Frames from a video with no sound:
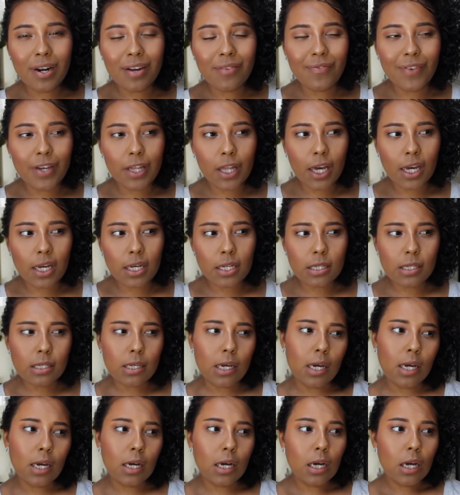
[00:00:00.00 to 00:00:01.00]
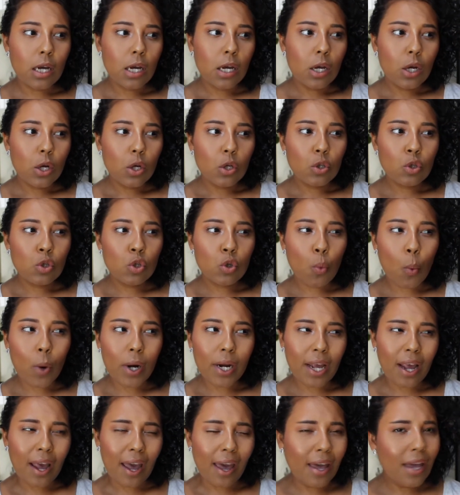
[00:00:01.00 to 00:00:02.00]
I feel like it's like
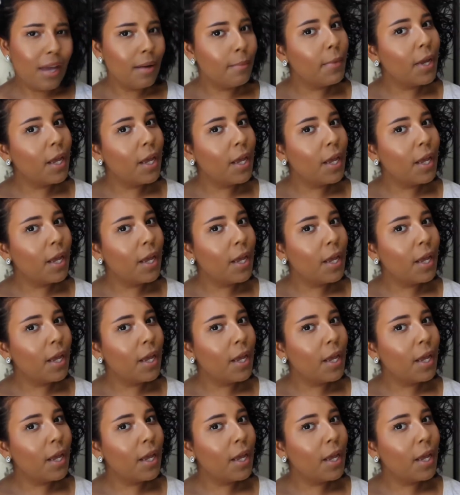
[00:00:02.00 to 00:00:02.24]
28